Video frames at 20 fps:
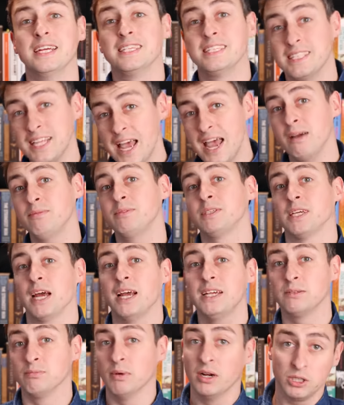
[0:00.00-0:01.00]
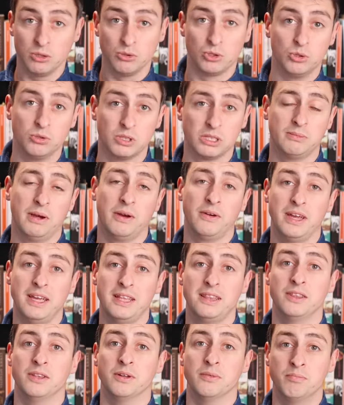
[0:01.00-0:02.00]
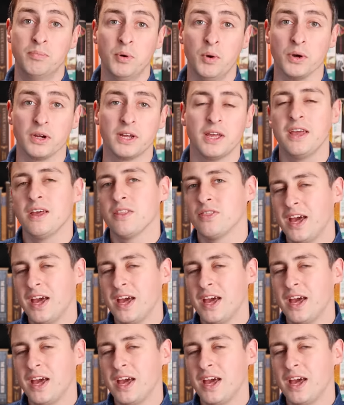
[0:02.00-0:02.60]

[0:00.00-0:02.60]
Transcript: Except, as Marshall talks about in the book,